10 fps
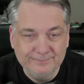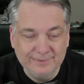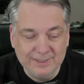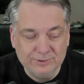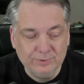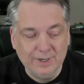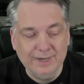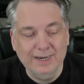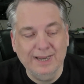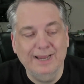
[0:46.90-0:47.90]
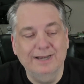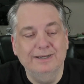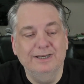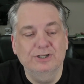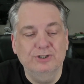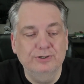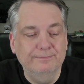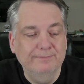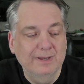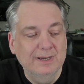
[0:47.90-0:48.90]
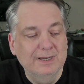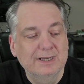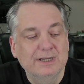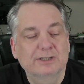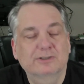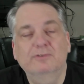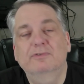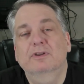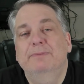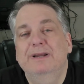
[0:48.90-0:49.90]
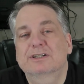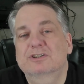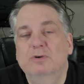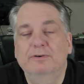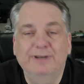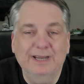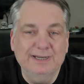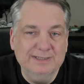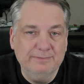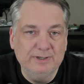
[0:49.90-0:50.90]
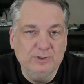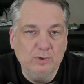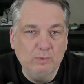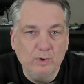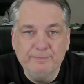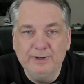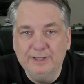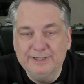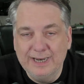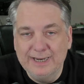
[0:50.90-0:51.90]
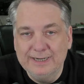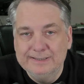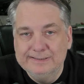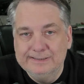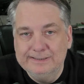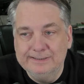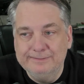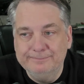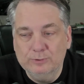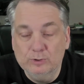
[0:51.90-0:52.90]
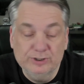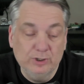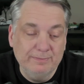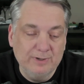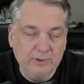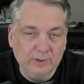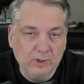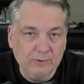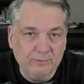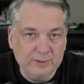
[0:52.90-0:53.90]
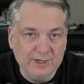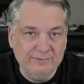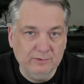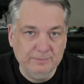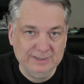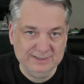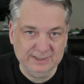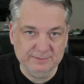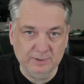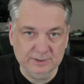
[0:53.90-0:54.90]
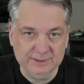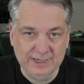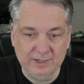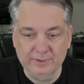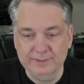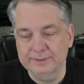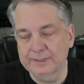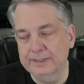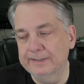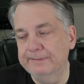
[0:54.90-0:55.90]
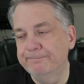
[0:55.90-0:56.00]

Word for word: That's right, I had an issue. So for the past twelve days, I've been doing one meal a day. Um, of course, you know, I've been on the carnivore diet for about six months now, and uh,